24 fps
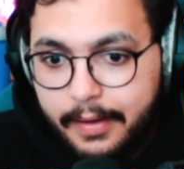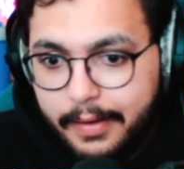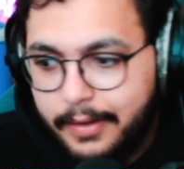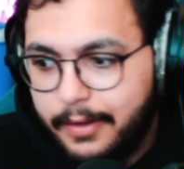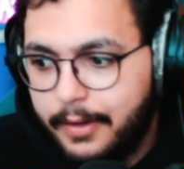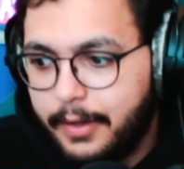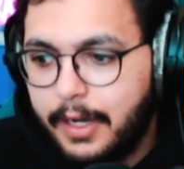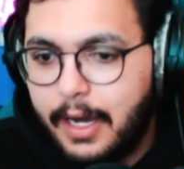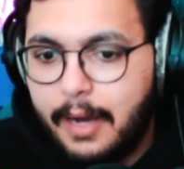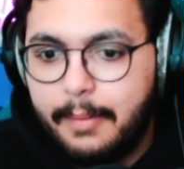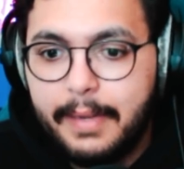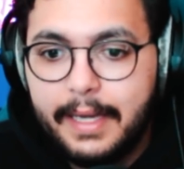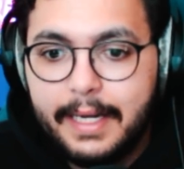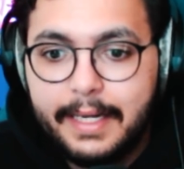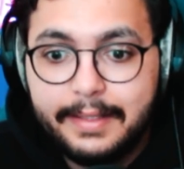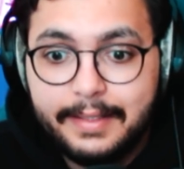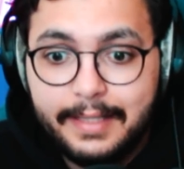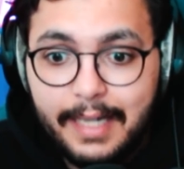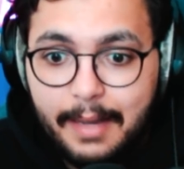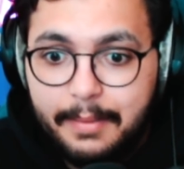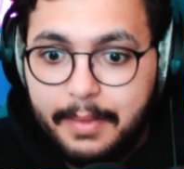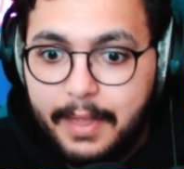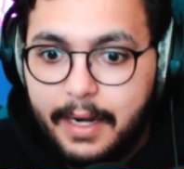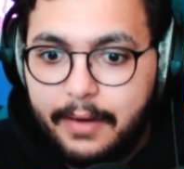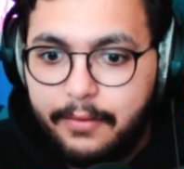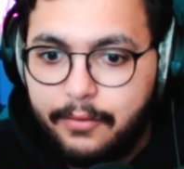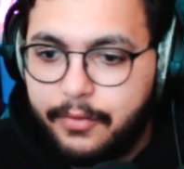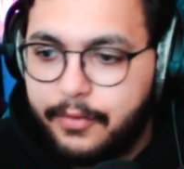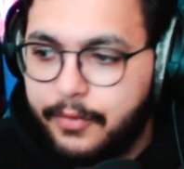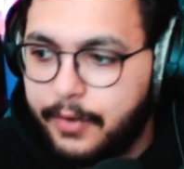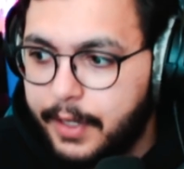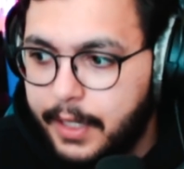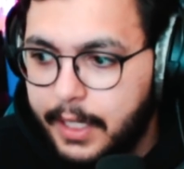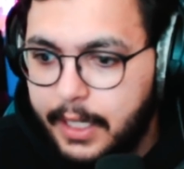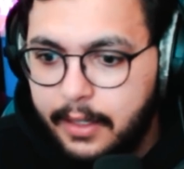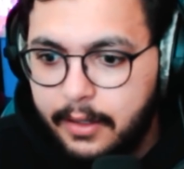you caught me at a time that I'm
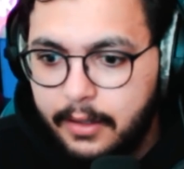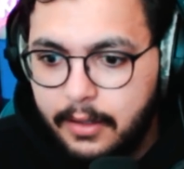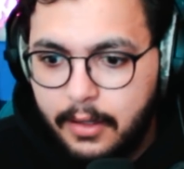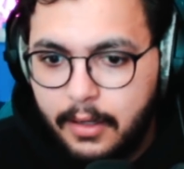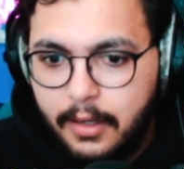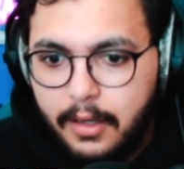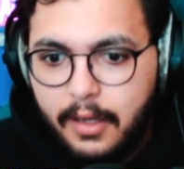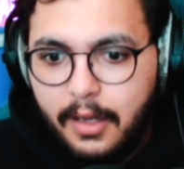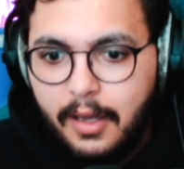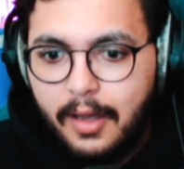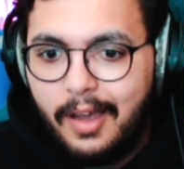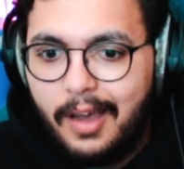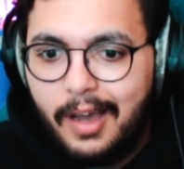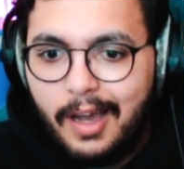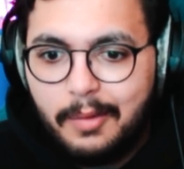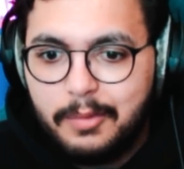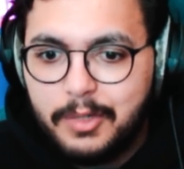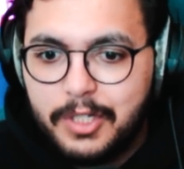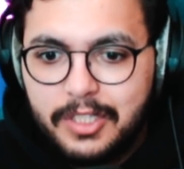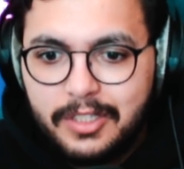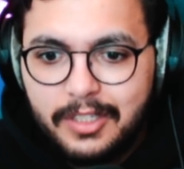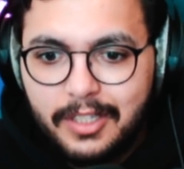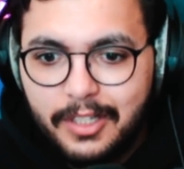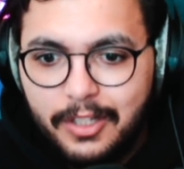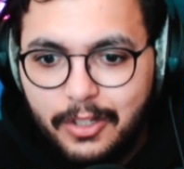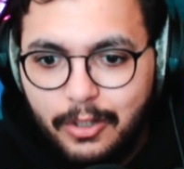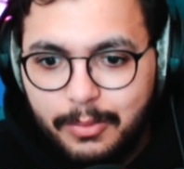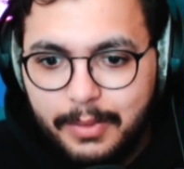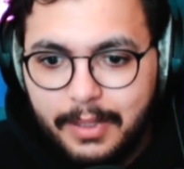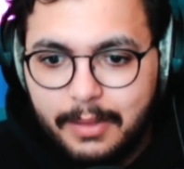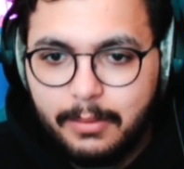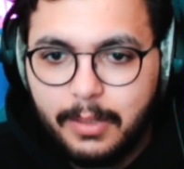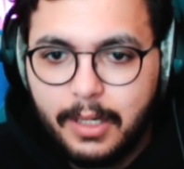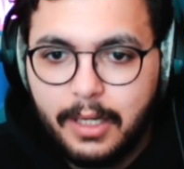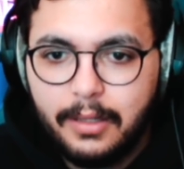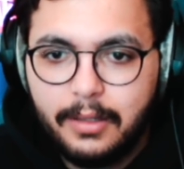free. I'm just a
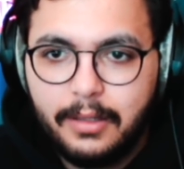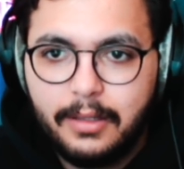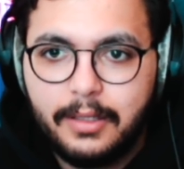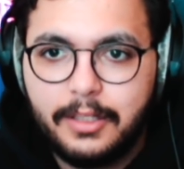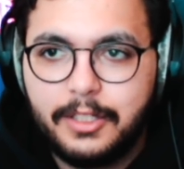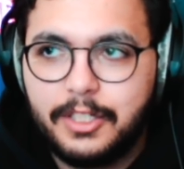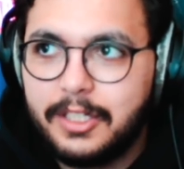human, bro.